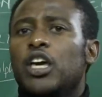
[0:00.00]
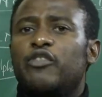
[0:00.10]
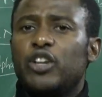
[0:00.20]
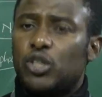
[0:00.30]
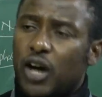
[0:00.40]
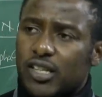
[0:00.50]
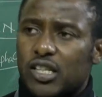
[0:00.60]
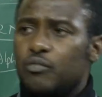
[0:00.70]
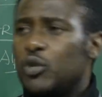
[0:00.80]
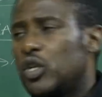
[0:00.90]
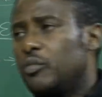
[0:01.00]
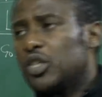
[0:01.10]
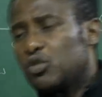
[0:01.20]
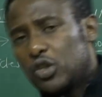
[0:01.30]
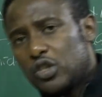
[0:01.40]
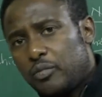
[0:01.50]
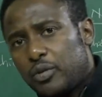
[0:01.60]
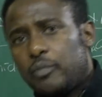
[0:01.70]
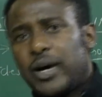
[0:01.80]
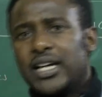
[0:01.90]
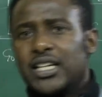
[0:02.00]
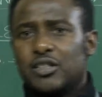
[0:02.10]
If it docks in between but it was not proper,